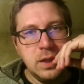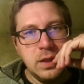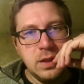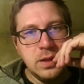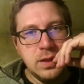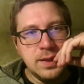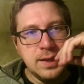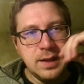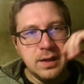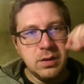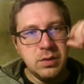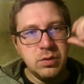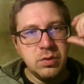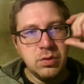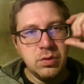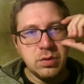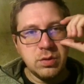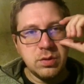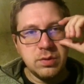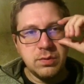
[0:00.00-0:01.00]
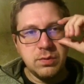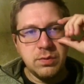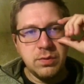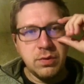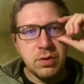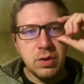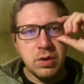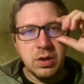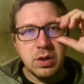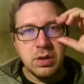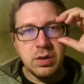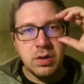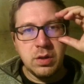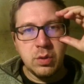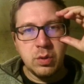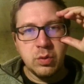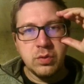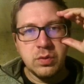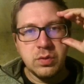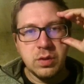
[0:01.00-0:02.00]
That looks very
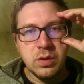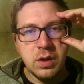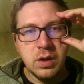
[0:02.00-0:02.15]
close.